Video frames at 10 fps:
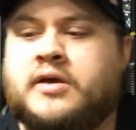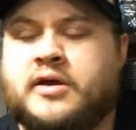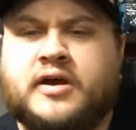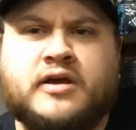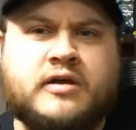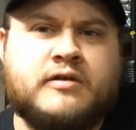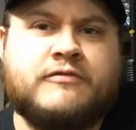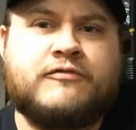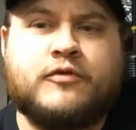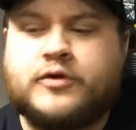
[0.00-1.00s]
And
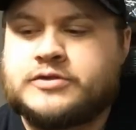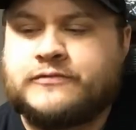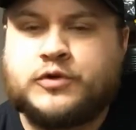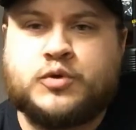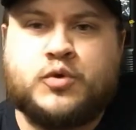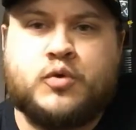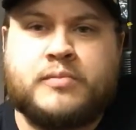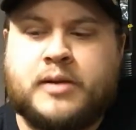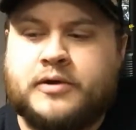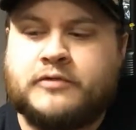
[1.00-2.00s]
for those of you who
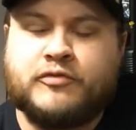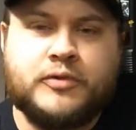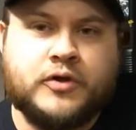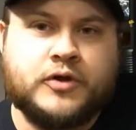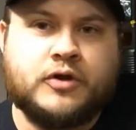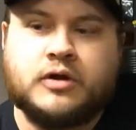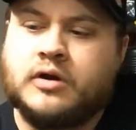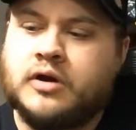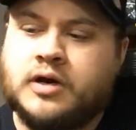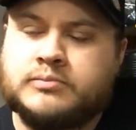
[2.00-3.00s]
might be unfamiliar,
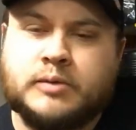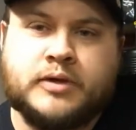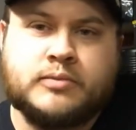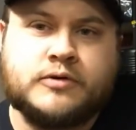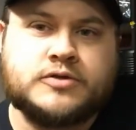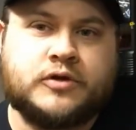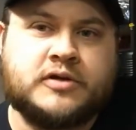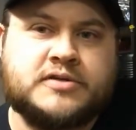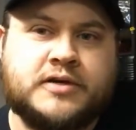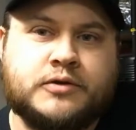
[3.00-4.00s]
amiibos are
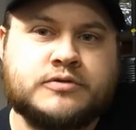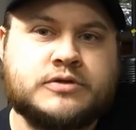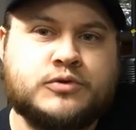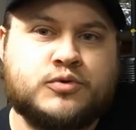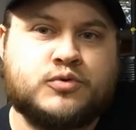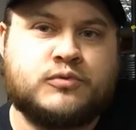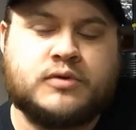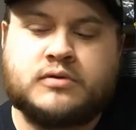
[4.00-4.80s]
Nintendo's new